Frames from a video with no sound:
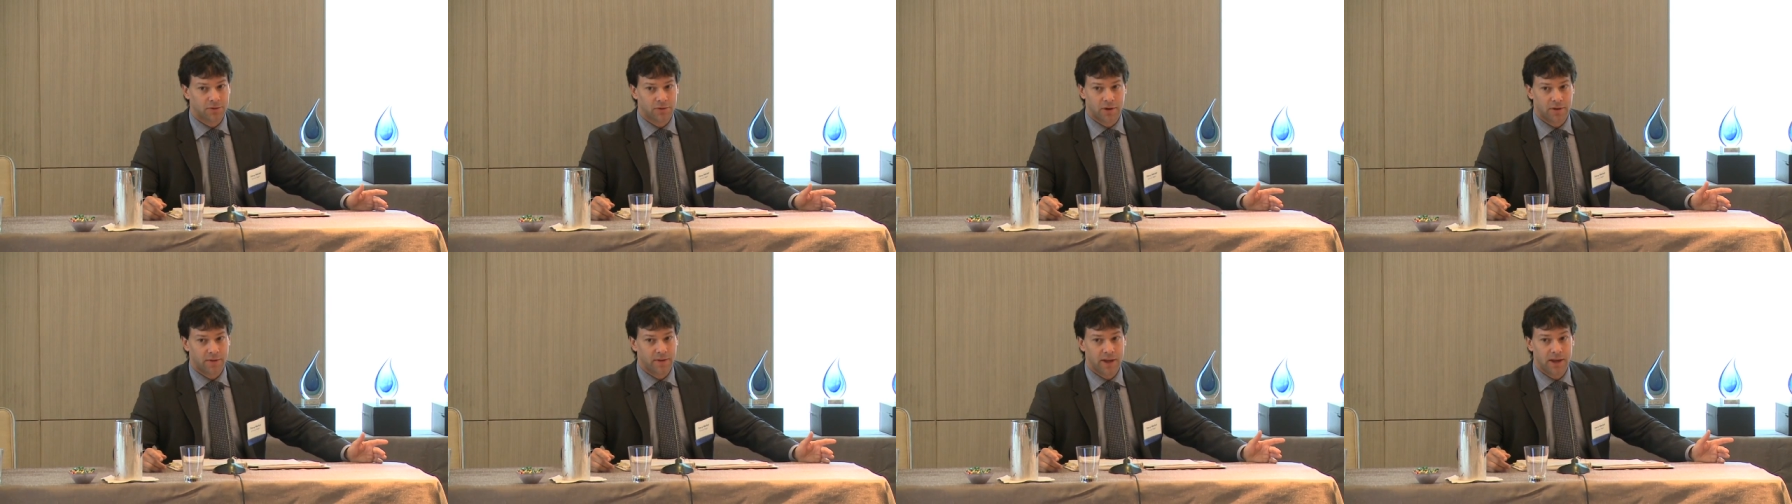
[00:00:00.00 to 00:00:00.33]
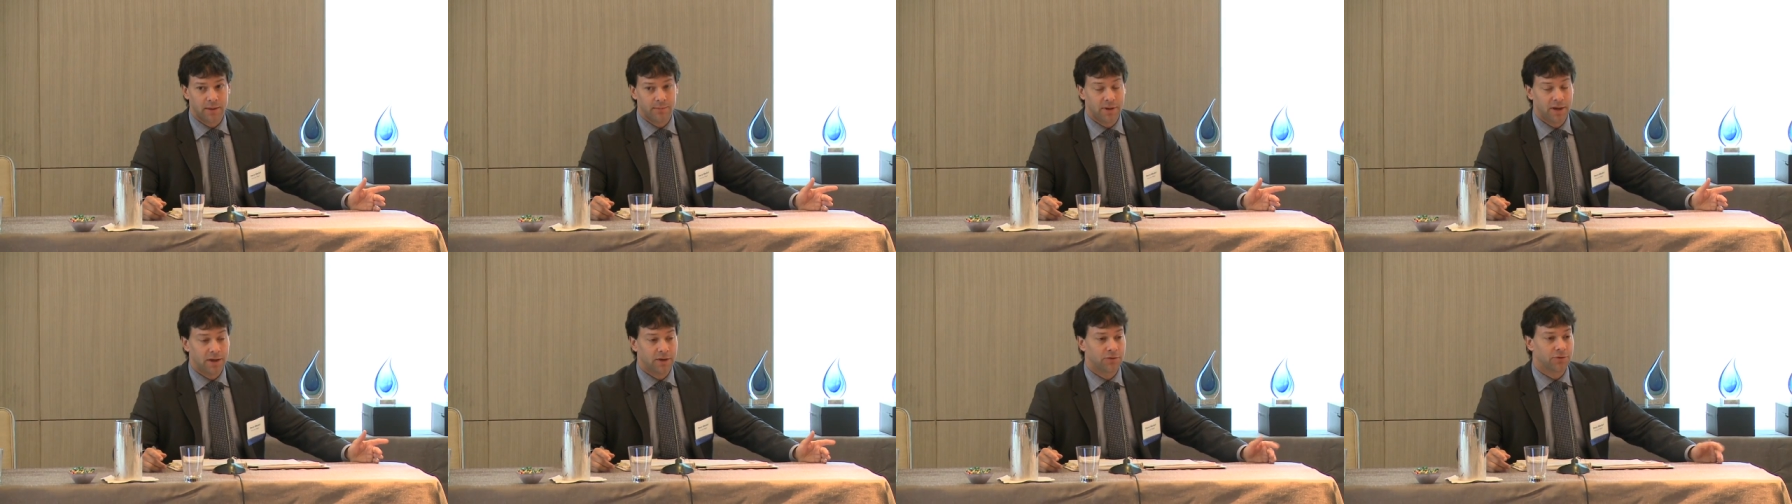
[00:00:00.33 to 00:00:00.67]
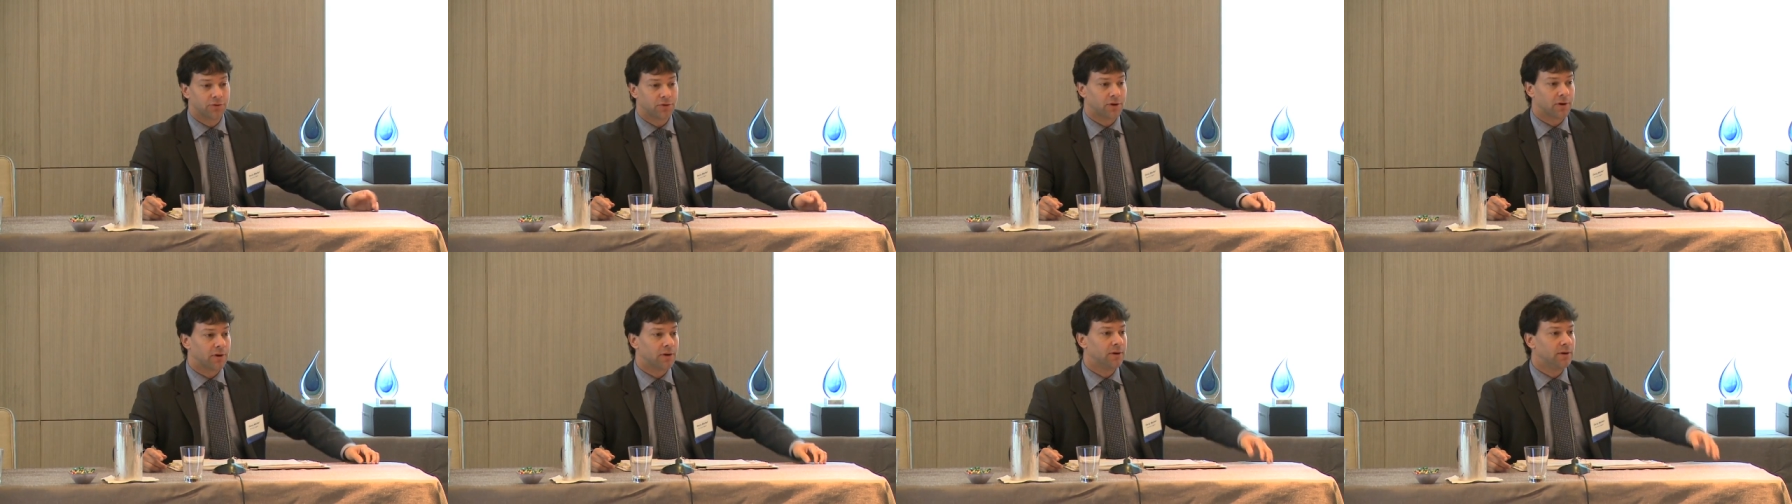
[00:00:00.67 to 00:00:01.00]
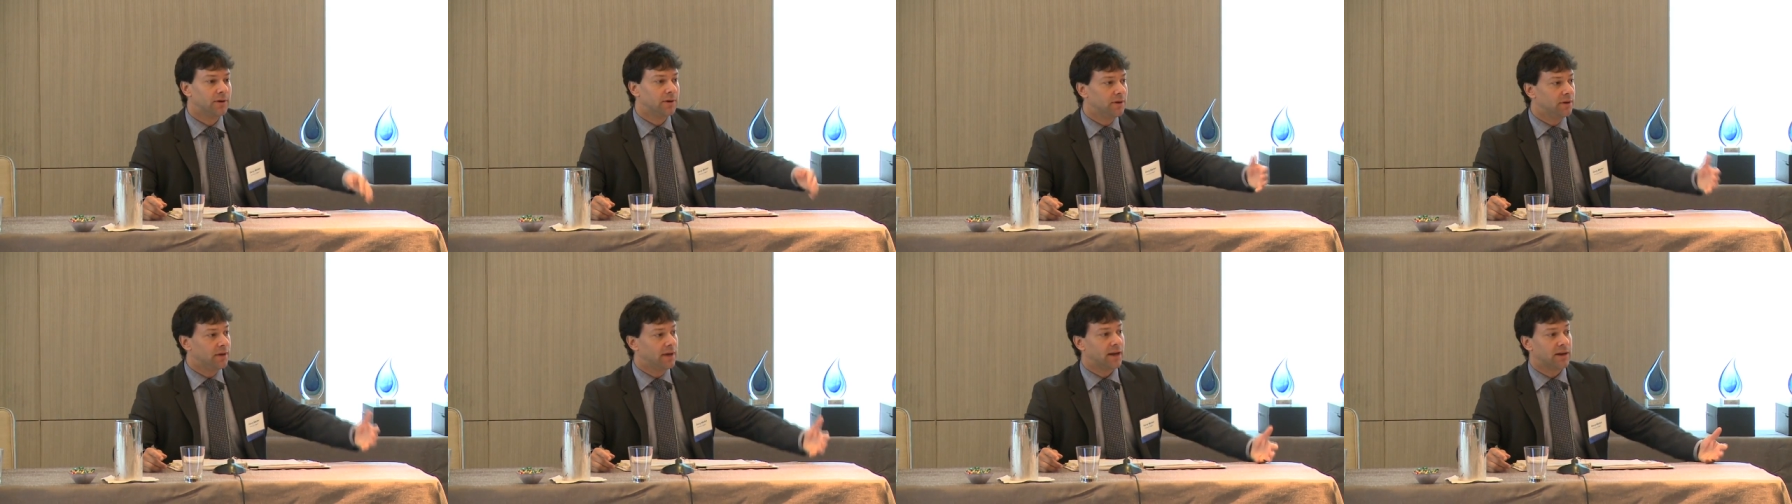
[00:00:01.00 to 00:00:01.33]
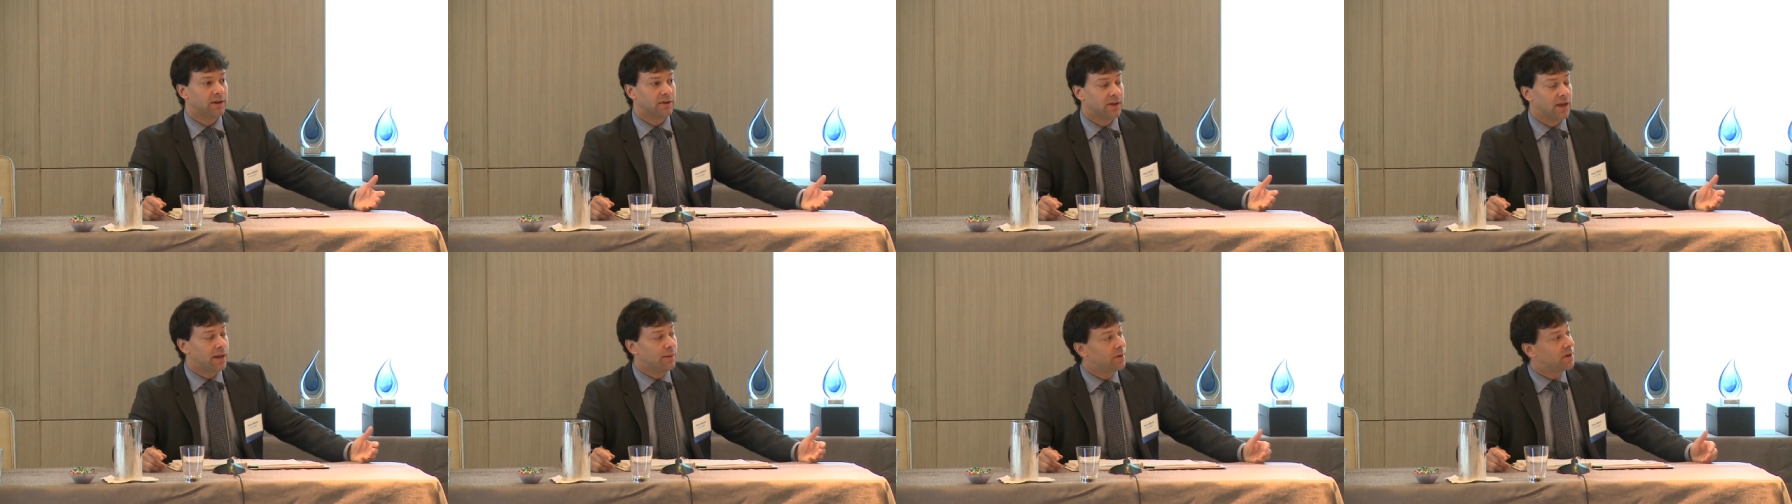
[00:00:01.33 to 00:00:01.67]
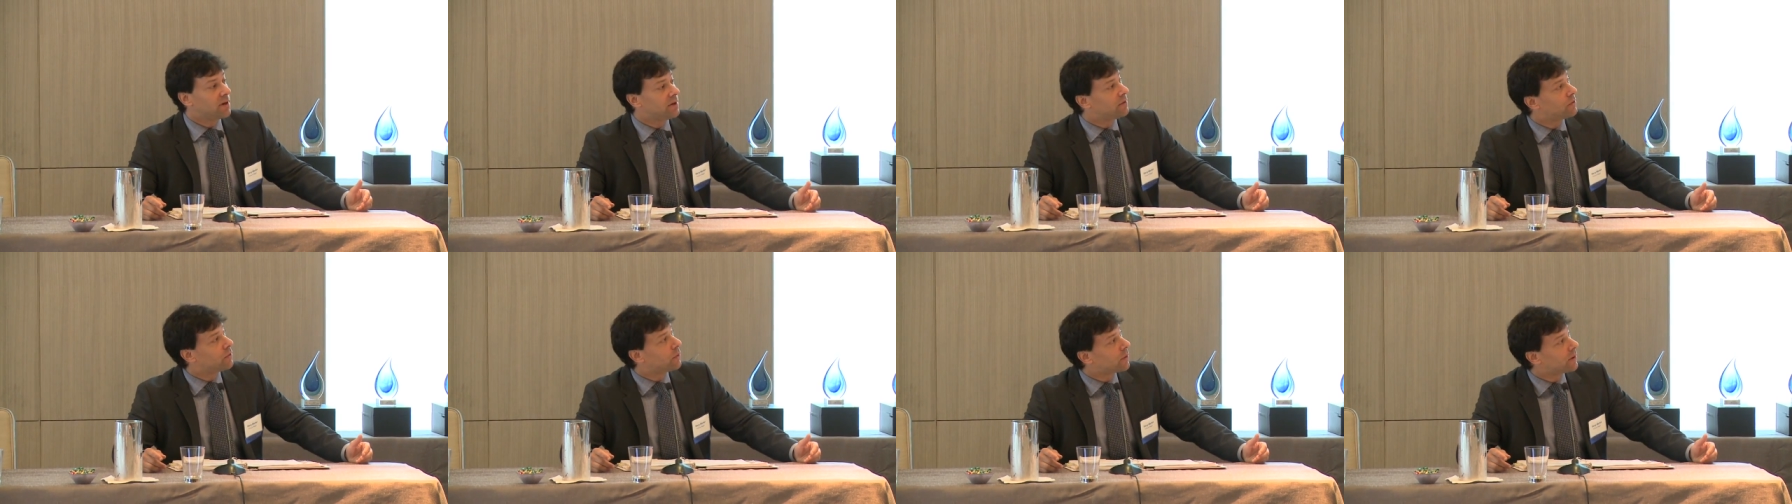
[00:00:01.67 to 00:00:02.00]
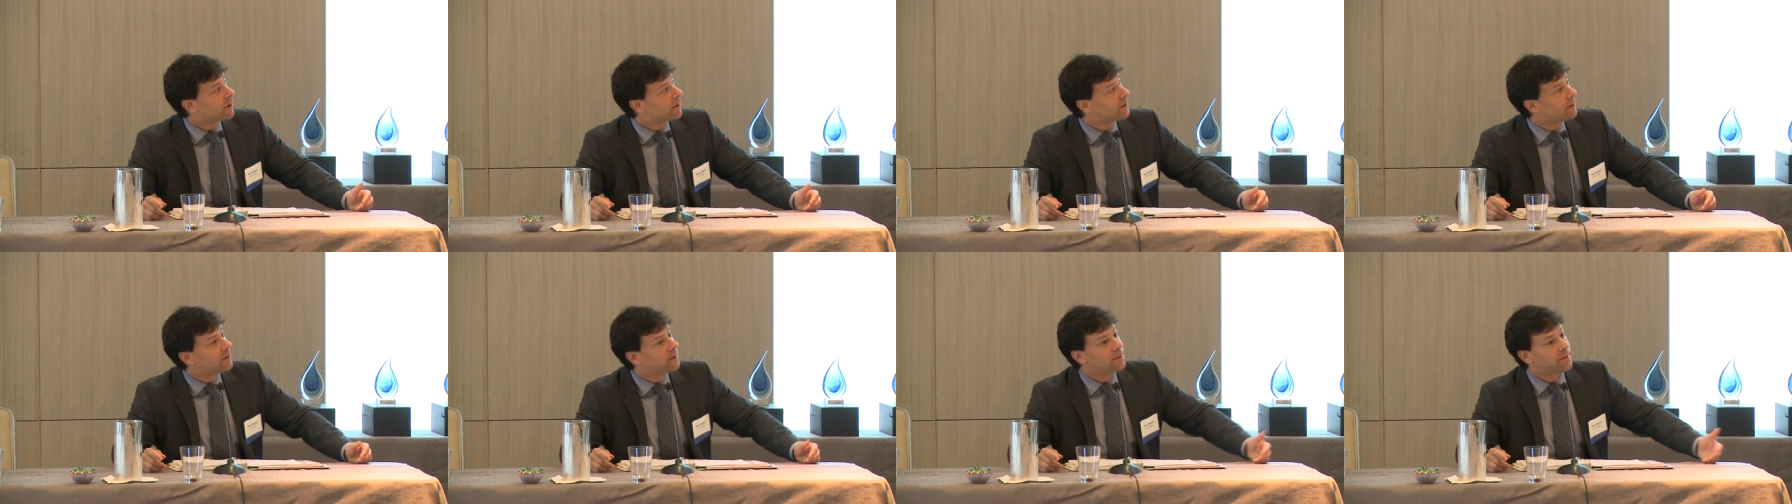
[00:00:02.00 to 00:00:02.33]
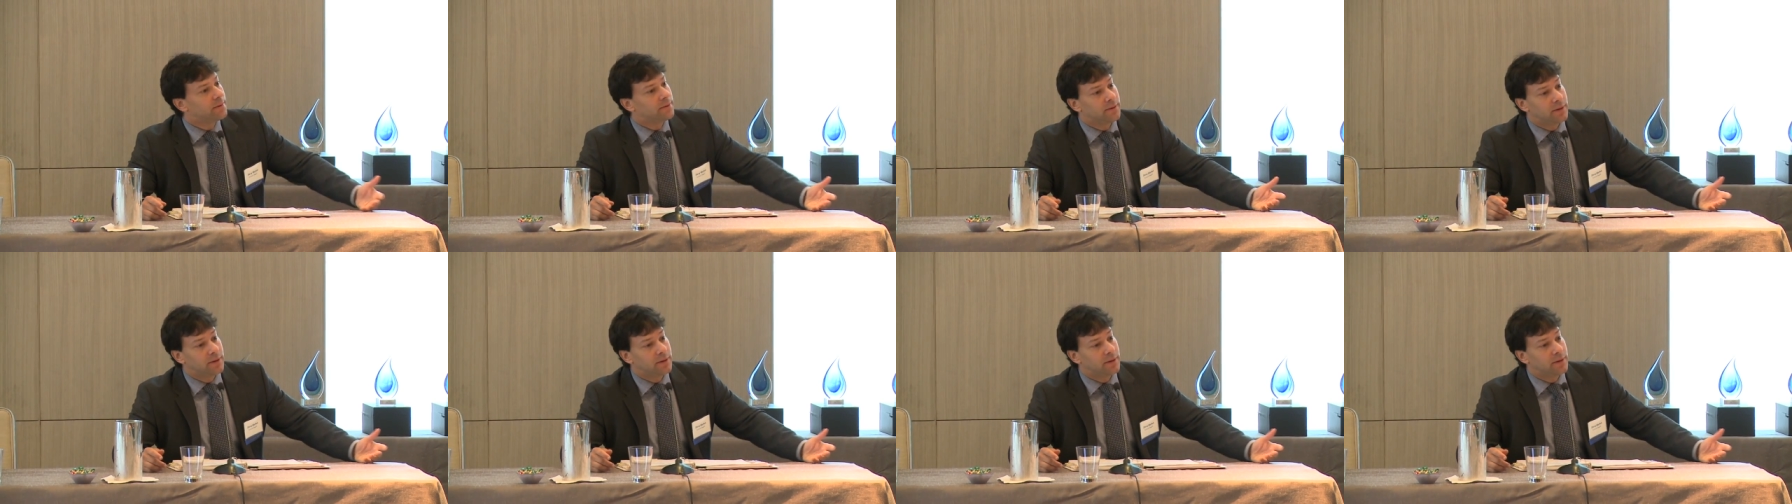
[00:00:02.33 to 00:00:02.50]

to try to get insured and claim it in tort